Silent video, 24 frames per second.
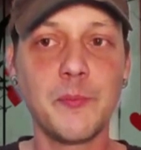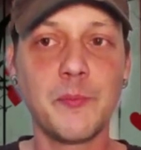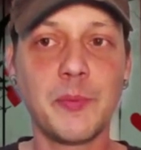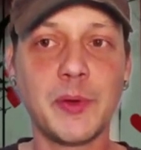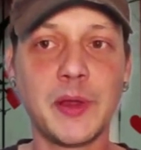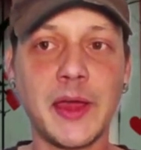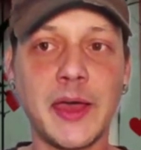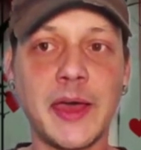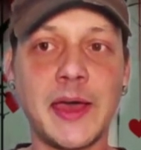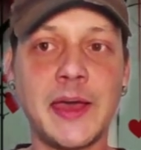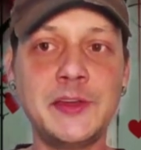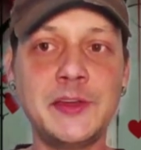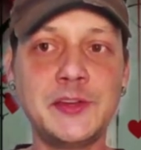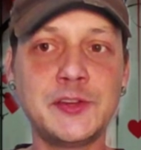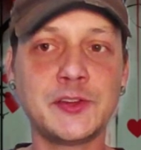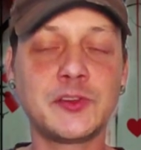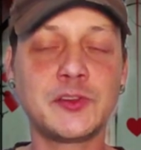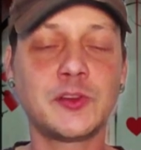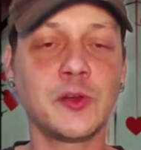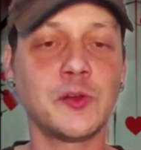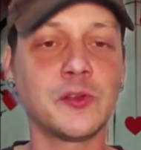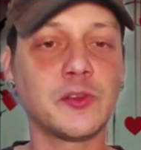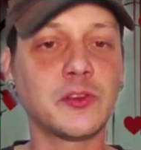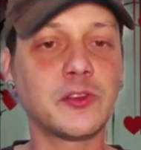But I
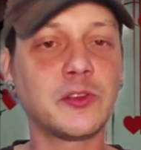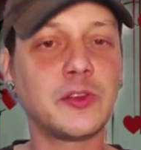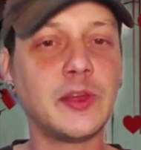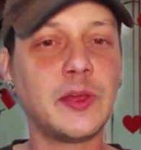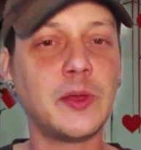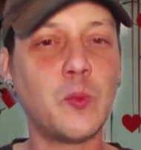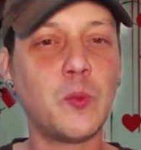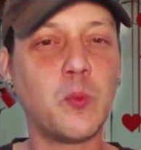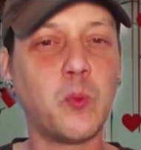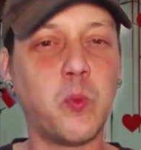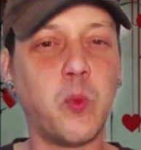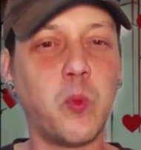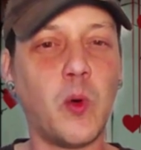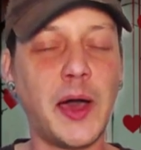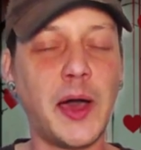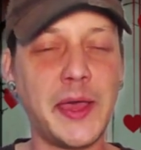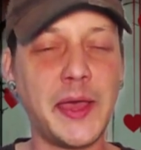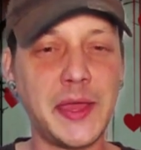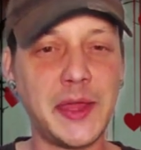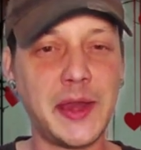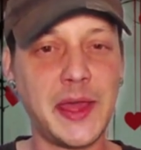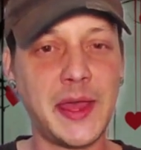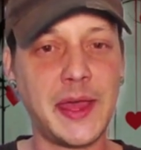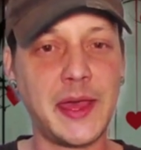just don't see why
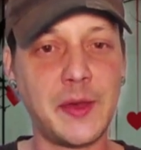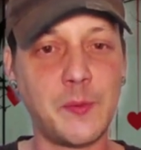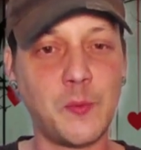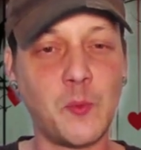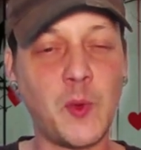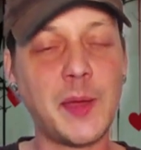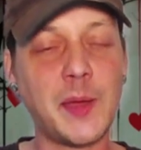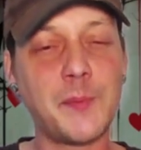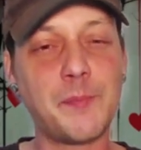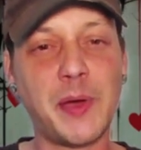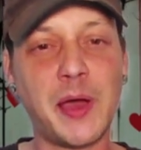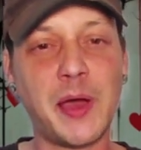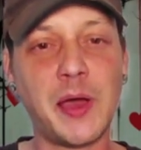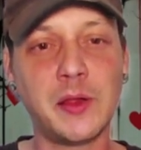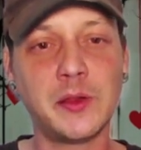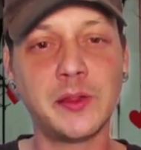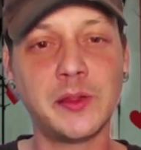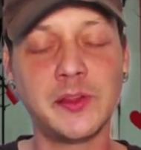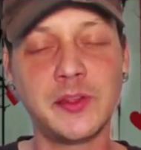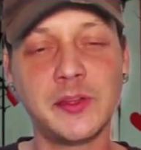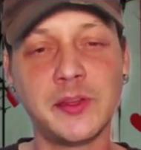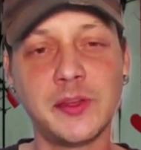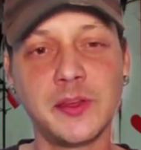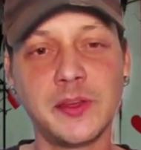it had why
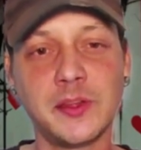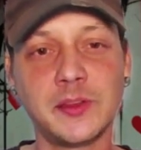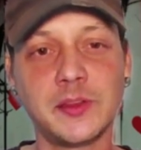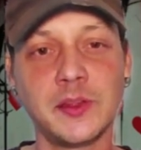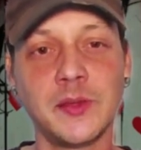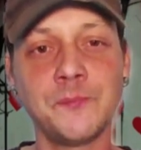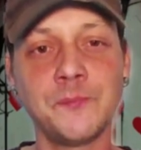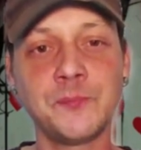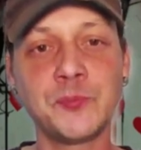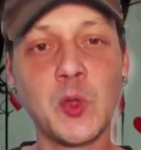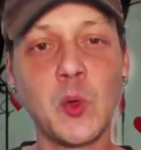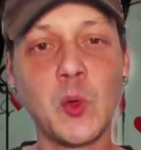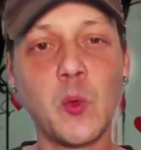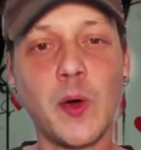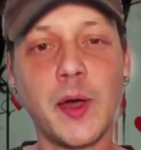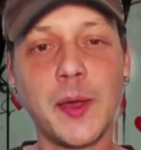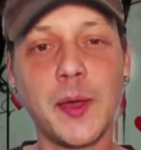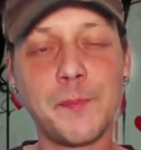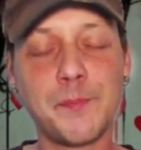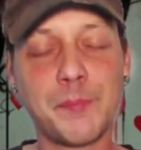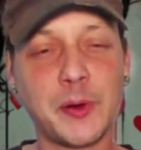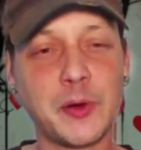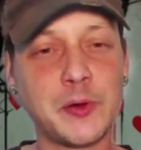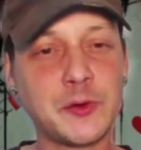politics,
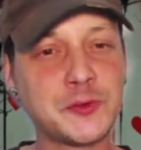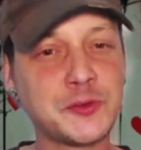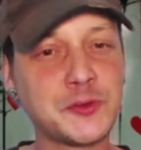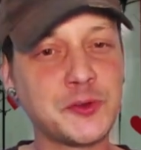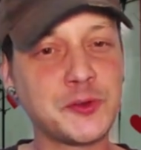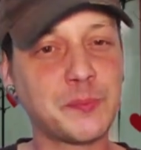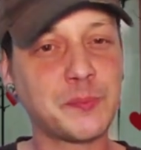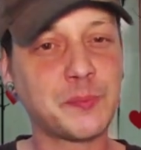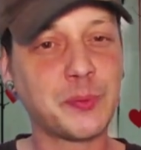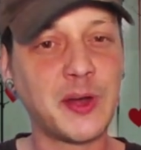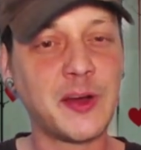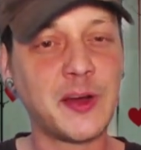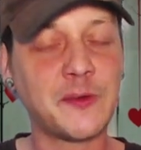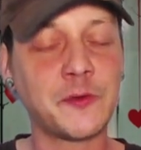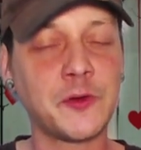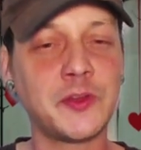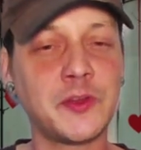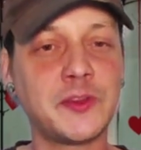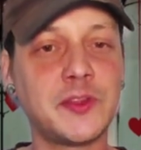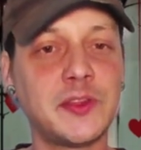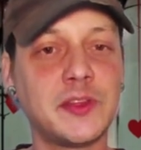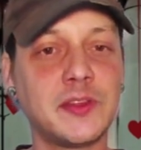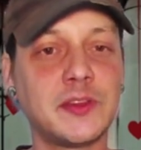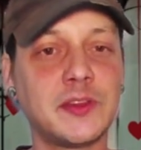why personal
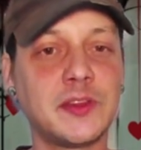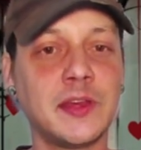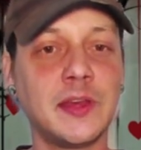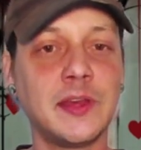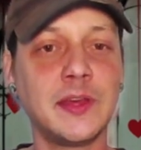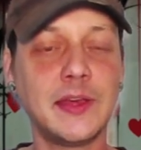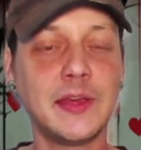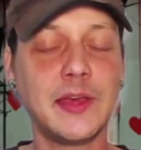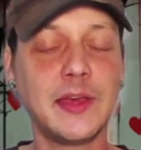preferences